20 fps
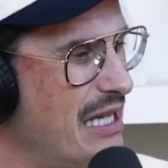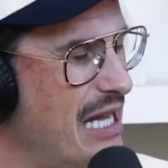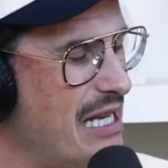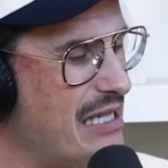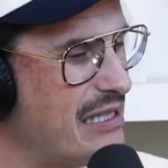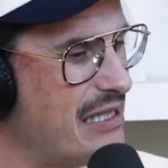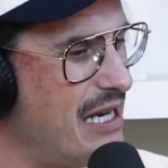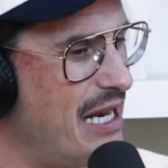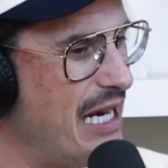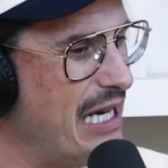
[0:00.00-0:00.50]

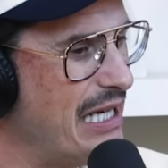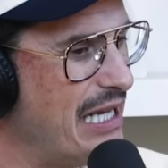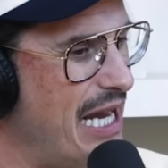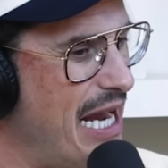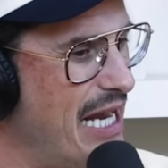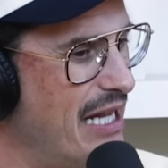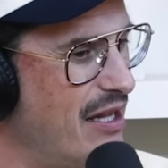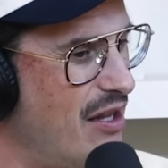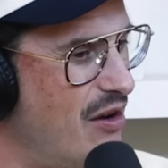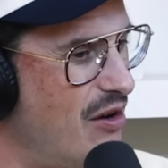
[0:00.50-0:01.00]
last night,
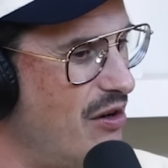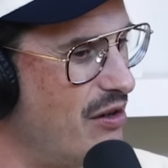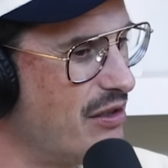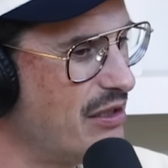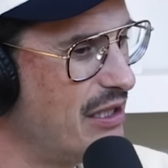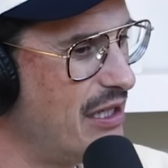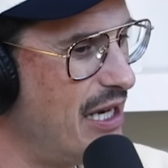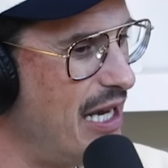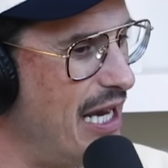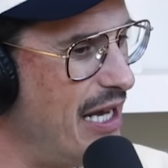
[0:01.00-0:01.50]

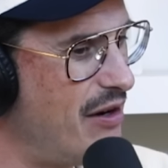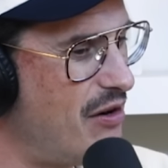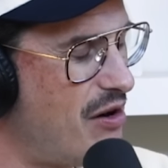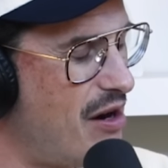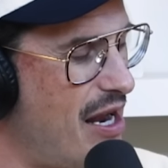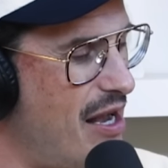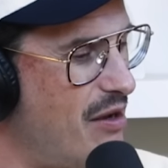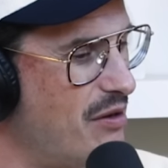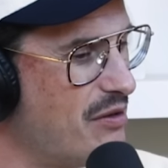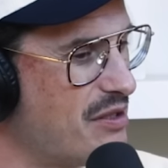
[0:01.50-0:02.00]
Kalon at
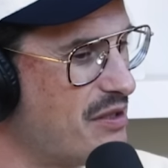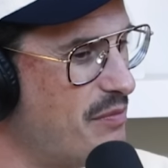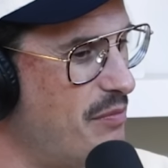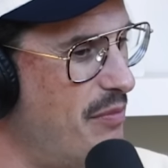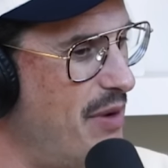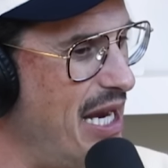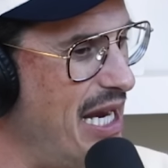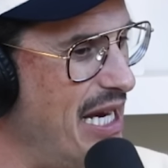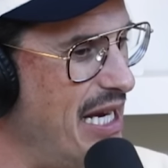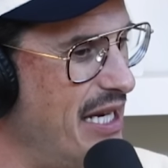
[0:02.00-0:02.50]
our house
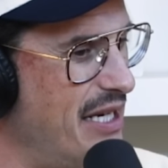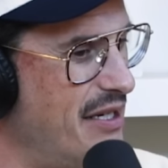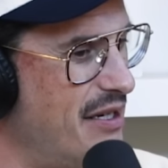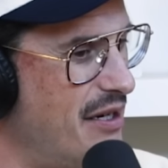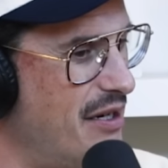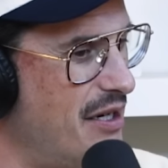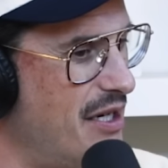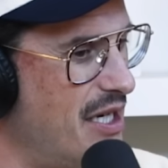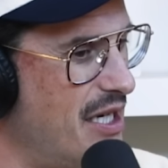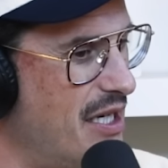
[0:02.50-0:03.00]
made
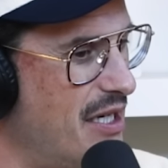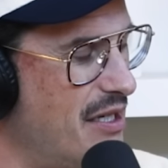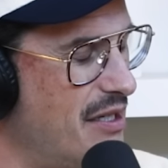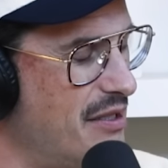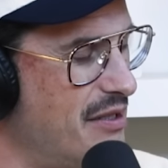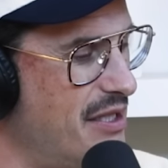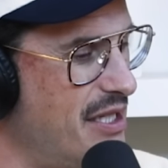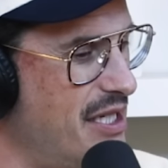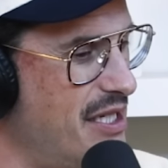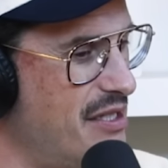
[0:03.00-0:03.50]

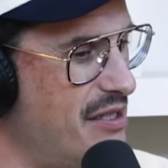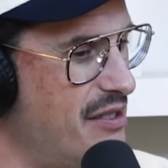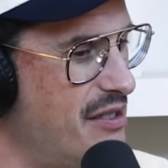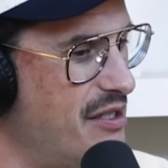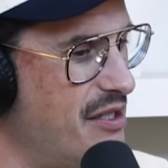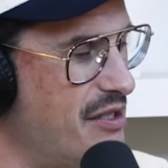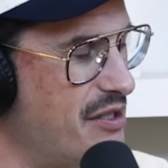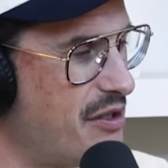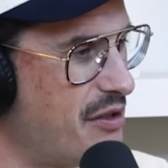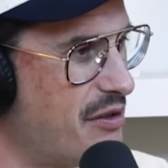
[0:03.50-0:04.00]
uh, these
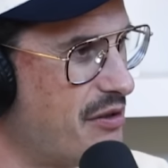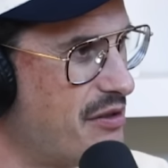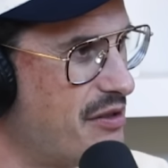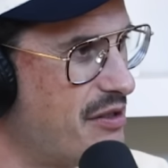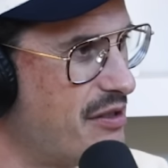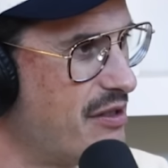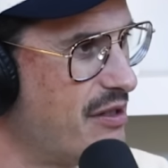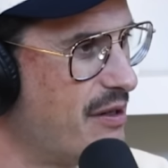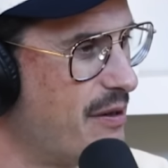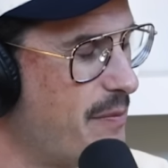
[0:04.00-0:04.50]

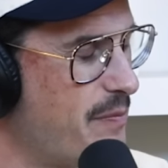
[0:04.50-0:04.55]
desserts.